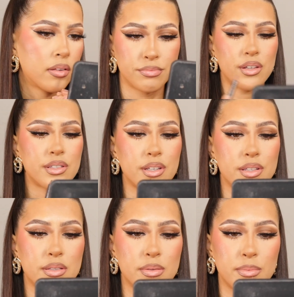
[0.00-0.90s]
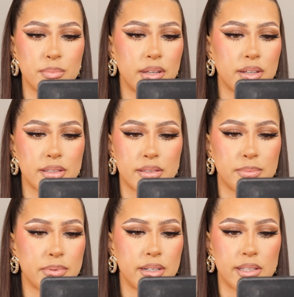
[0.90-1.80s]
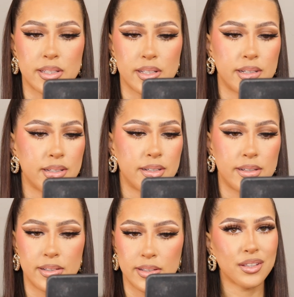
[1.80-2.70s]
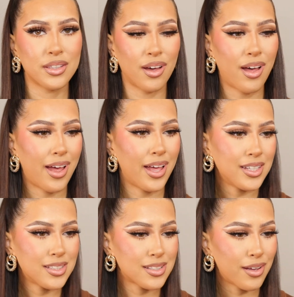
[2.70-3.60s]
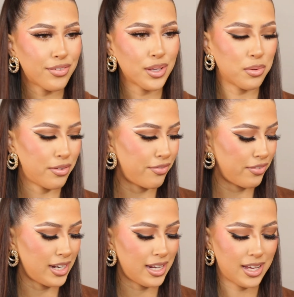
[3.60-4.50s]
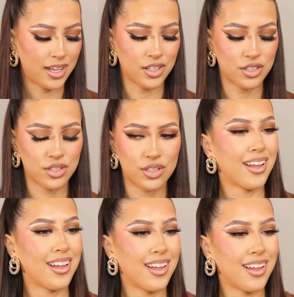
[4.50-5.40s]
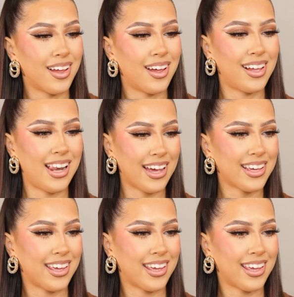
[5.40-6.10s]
This is MAC Spice liner. Guys, I think we're finished. I like